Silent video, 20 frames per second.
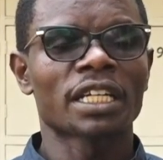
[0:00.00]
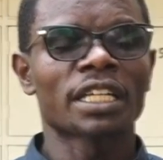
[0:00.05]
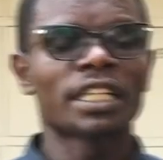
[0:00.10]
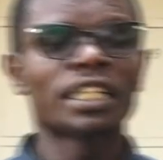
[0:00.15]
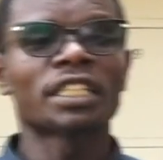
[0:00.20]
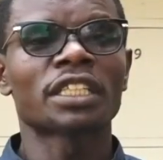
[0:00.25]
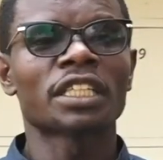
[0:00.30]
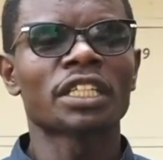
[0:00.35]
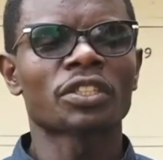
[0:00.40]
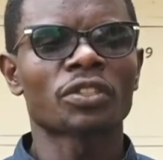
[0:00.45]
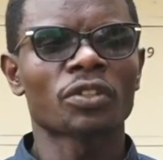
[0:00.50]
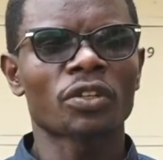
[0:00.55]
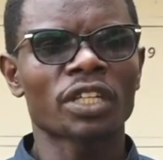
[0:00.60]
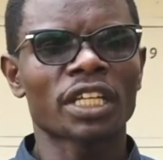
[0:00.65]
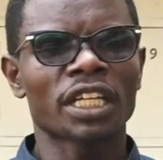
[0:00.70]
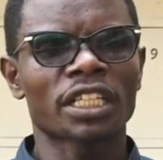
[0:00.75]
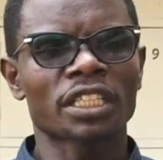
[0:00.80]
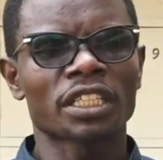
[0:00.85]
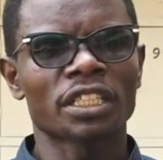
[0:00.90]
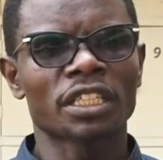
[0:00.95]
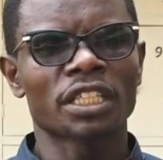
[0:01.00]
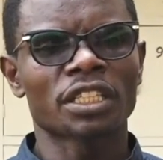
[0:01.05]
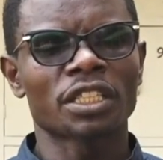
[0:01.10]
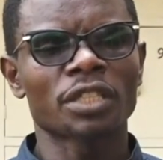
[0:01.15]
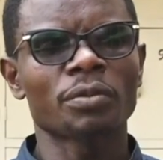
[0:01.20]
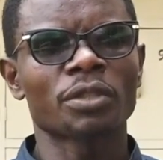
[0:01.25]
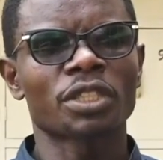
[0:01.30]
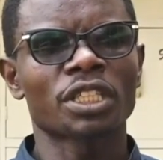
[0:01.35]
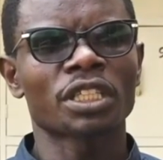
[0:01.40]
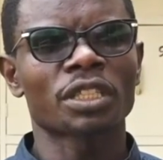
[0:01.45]
It is not that the
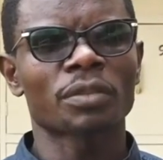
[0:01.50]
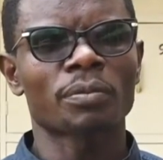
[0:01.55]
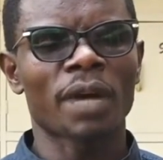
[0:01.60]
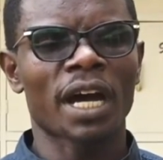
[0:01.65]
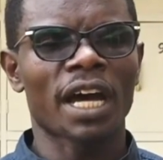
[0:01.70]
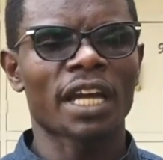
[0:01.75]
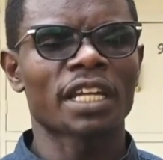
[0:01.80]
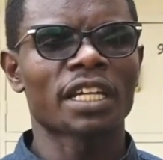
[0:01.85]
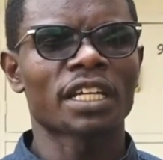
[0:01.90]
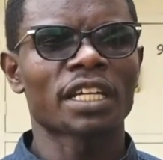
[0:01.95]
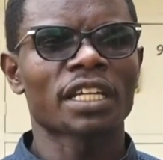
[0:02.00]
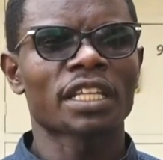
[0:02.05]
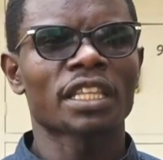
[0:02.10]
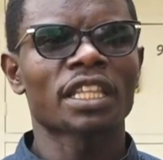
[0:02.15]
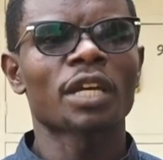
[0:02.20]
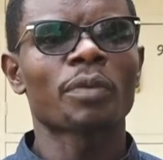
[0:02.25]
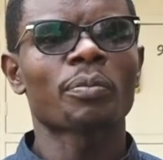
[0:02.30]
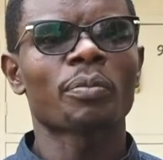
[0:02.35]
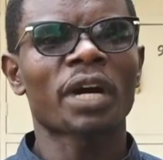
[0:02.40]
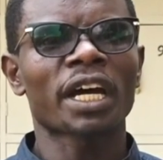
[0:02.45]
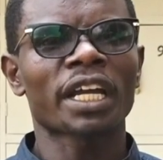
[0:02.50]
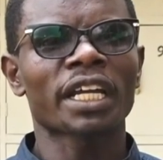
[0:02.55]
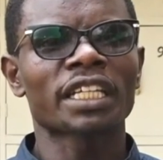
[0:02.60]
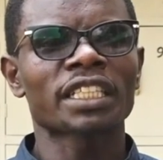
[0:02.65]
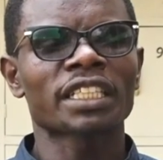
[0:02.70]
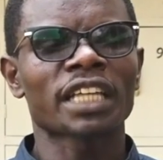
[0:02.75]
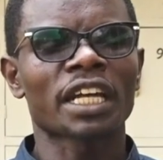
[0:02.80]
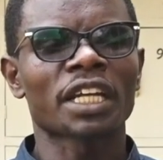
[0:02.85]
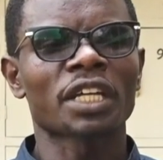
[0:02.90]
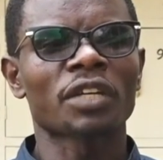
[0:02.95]
CBC is bad. The
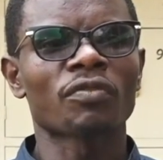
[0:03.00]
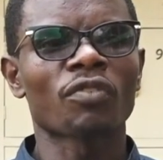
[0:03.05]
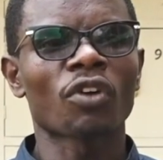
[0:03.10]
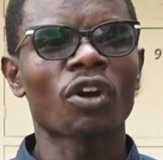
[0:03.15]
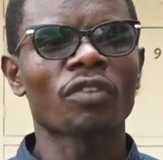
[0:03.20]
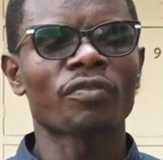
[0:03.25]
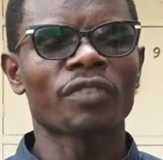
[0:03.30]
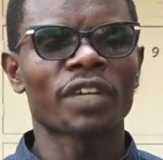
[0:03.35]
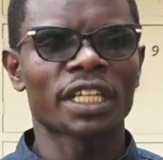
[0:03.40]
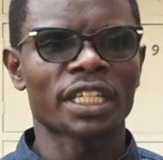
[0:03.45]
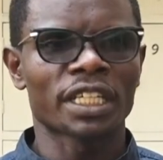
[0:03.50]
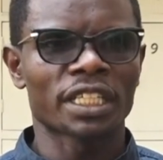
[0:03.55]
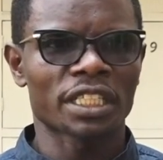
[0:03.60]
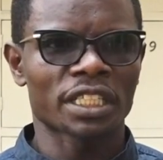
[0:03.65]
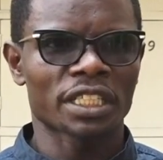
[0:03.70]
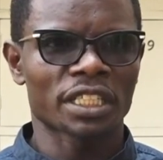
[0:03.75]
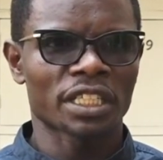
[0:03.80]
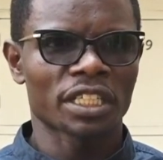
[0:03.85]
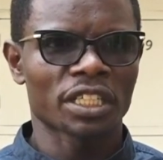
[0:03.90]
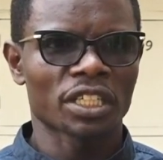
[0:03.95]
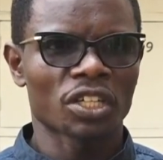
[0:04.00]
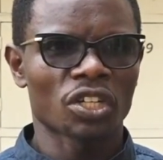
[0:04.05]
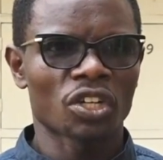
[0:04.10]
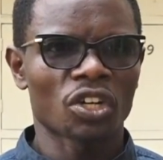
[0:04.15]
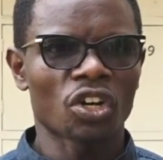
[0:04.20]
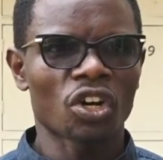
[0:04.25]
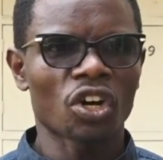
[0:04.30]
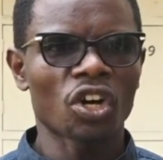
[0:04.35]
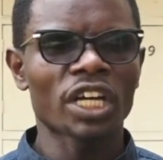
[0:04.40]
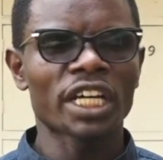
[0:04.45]
parents are involved in it.
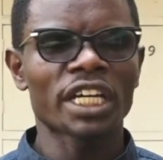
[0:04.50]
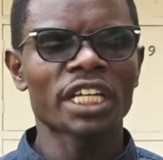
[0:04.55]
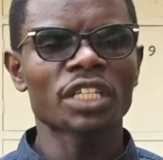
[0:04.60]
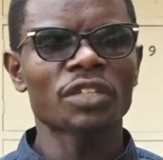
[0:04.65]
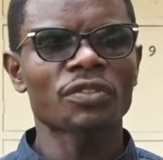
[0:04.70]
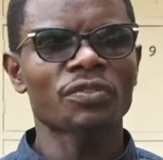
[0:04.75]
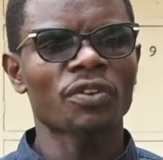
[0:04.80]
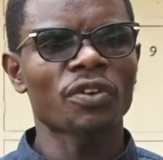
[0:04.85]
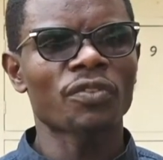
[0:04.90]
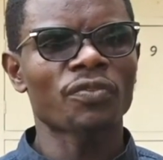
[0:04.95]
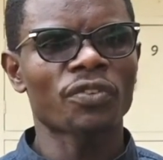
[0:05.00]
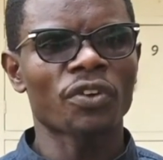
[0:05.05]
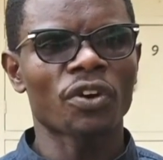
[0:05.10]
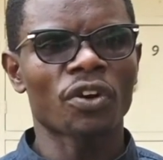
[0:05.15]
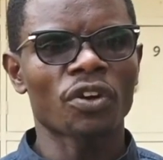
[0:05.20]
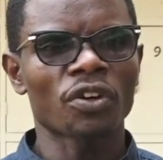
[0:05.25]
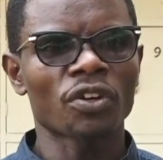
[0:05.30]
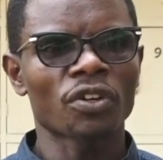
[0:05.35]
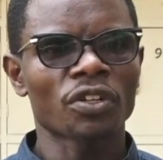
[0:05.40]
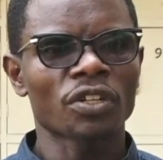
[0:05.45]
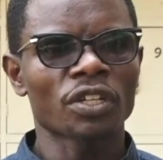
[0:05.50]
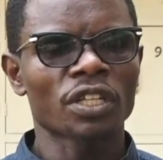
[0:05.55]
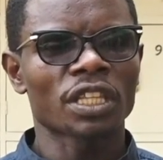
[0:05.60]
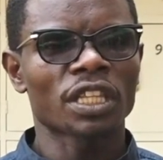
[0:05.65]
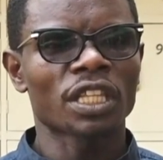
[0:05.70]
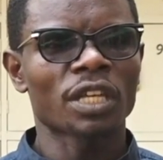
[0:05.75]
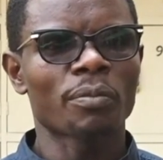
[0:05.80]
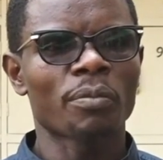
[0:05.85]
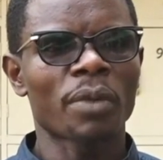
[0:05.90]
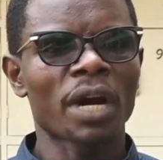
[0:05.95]
All 844,
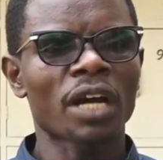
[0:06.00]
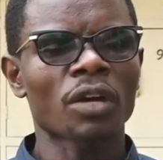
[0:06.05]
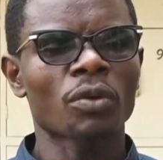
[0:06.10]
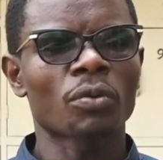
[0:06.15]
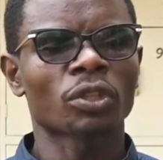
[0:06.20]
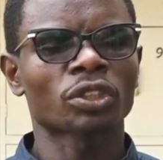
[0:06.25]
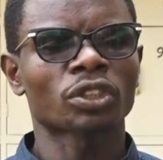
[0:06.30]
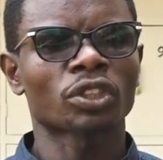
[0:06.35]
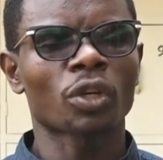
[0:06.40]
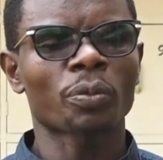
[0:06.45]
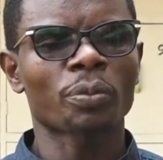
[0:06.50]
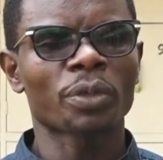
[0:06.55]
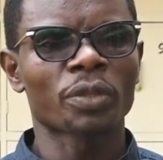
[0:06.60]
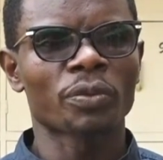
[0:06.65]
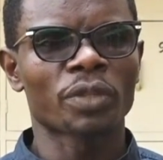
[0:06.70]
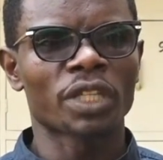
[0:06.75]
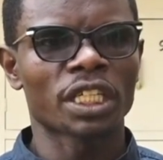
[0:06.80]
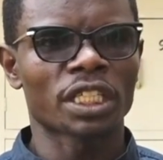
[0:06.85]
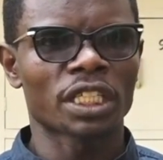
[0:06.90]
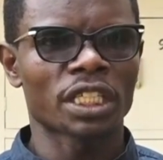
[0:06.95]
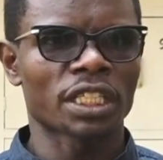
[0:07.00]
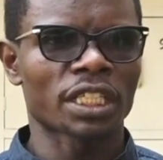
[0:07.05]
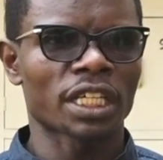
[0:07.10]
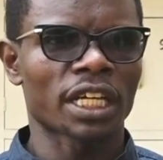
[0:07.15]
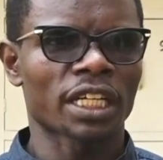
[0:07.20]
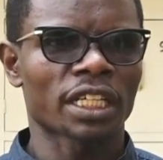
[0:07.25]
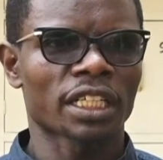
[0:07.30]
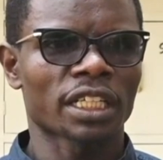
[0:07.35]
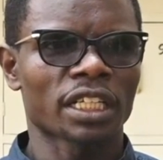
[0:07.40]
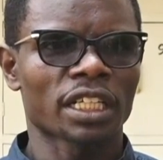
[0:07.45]
the buck was stopping with the teacher.
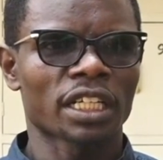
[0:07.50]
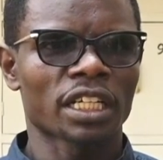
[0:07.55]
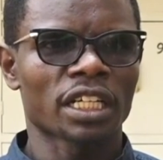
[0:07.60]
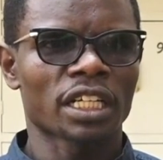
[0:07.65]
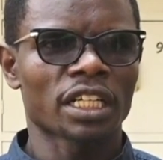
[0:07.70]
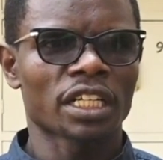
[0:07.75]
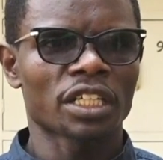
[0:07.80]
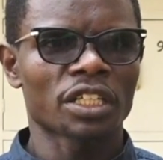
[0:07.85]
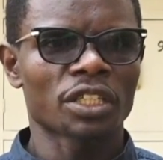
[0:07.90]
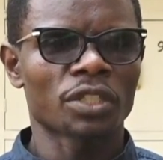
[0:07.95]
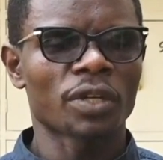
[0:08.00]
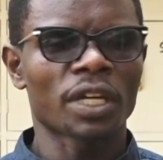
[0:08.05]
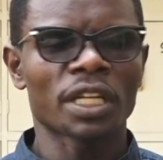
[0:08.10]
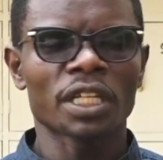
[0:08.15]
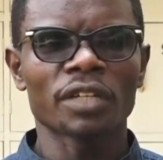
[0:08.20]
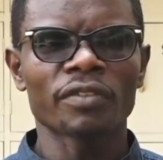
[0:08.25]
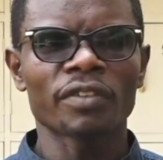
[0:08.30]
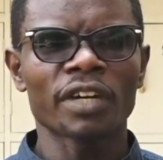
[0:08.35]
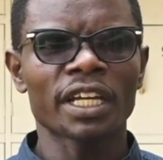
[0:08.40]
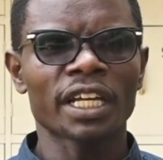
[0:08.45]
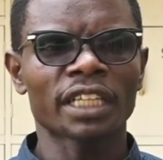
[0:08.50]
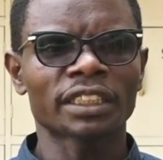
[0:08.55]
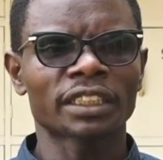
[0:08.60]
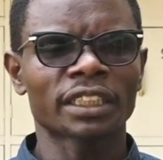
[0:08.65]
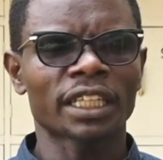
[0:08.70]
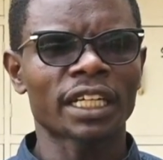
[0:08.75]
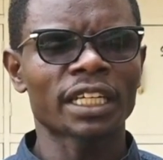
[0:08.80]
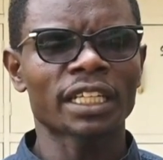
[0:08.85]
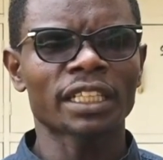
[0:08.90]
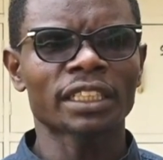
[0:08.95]
You are given a
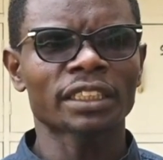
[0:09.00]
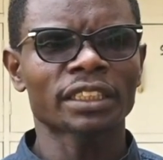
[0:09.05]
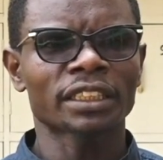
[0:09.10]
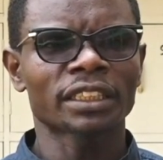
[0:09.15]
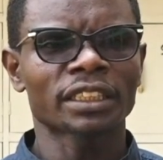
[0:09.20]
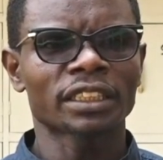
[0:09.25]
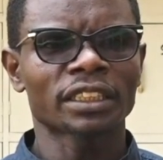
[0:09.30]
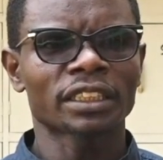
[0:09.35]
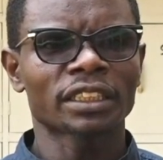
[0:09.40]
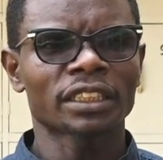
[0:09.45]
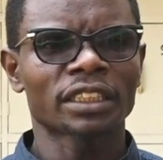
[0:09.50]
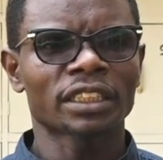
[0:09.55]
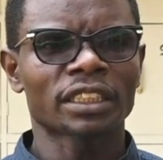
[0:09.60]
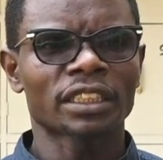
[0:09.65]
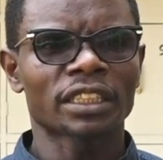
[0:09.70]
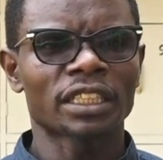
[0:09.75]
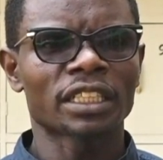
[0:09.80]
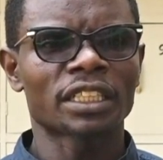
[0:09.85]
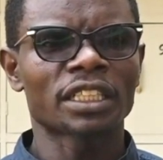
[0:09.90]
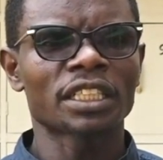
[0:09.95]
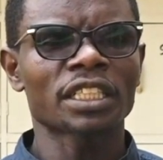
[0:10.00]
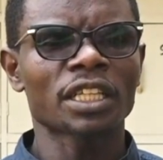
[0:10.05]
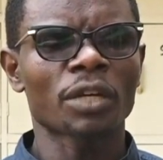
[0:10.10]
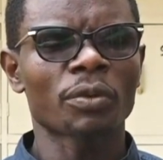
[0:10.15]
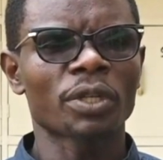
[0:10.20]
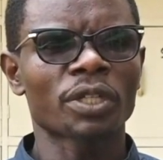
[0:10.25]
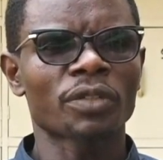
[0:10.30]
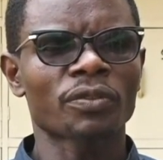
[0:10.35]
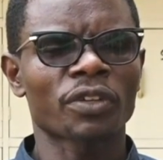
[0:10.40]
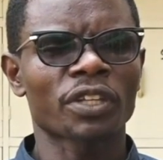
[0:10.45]
child, the teacher
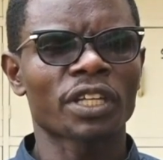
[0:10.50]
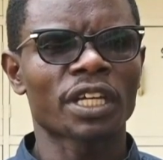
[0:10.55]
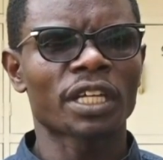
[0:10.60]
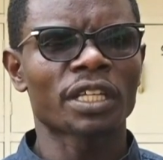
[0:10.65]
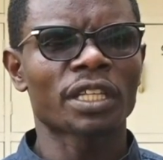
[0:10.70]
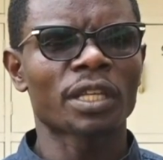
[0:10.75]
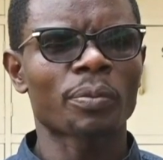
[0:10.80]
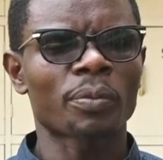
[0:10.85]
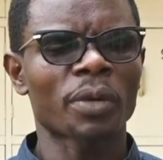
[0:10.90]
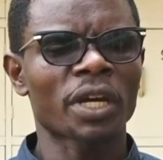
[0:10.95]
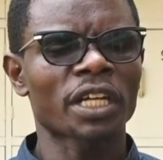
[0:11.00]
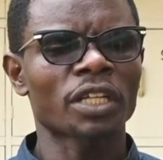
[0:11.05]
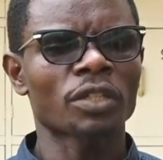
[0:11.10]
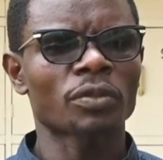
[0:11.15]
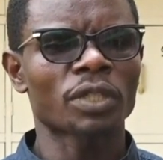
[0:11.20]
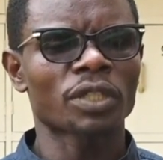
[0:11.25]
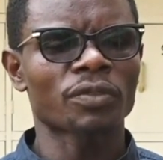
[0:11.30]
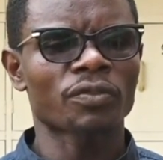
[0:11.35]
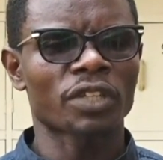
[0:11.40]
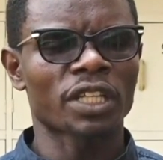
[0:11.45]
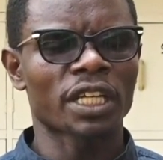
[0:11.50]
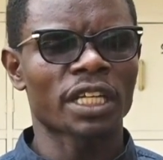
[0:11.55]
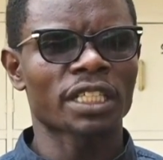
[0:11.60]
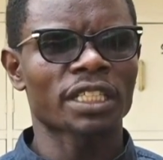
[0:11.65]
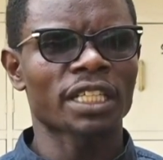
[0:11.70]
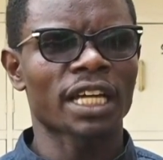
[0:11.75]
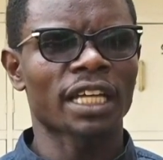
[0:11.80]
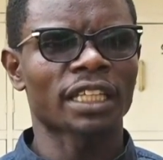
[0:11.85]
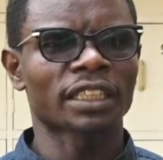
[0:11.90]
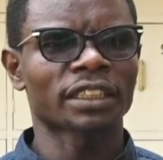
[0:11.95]
wait for the parent wait for the
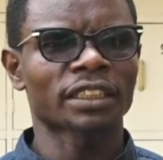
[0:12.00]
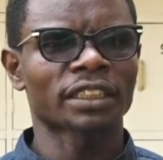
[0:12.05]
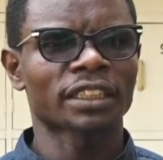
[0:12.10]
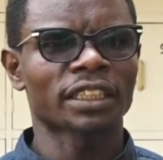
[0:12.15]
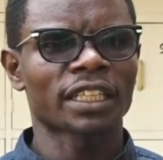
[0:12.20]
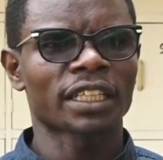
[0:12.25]
results.